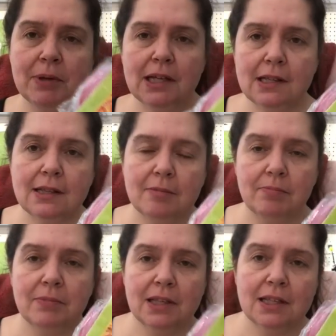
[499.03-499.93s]
pick,
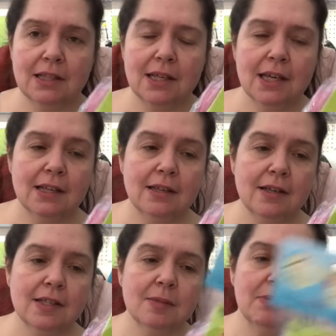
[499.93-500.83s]
take
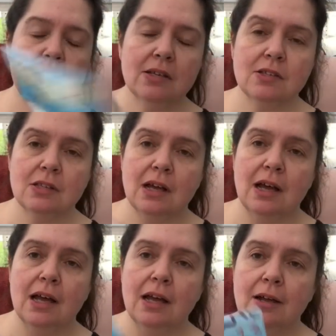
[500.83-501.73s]
this because
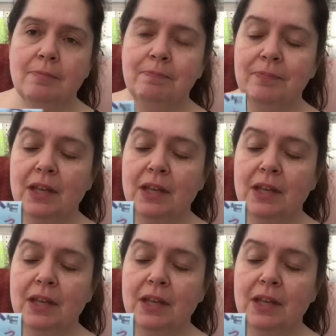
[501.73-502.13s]
um,